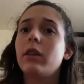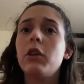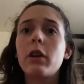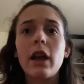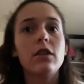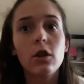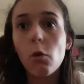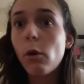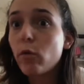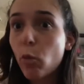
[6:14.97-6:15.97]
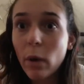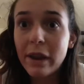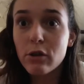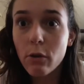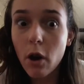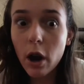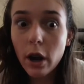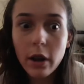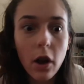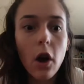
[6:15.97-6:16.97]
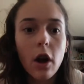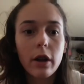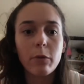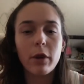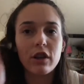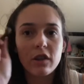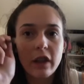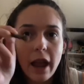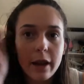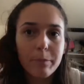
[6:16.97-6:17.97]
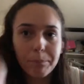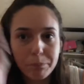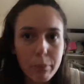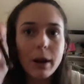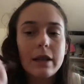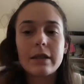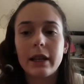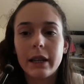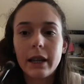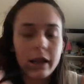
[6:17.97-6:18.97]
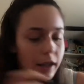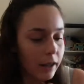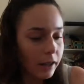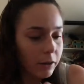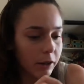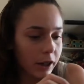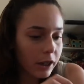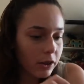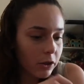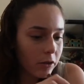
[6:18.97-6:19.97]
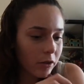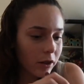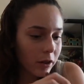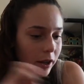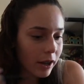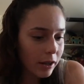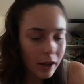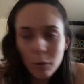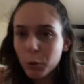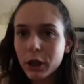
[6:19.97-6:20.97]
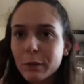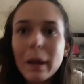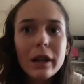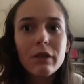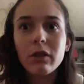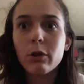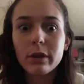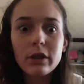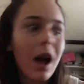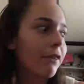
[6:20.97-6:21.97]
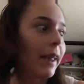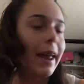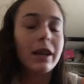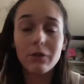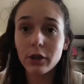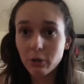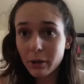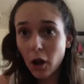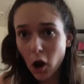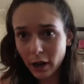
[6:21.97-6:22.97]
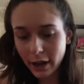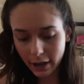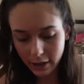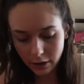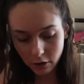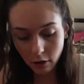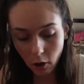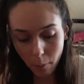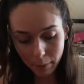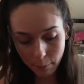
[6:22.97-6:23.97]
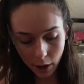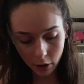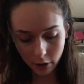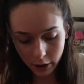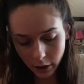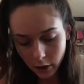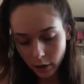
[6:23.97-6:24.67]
You guys are going way too hard on when you're like pressing it. You're gonna do it. It works better if you do a soft hand. If you're doing a hard hand, it's gonna all be powdery.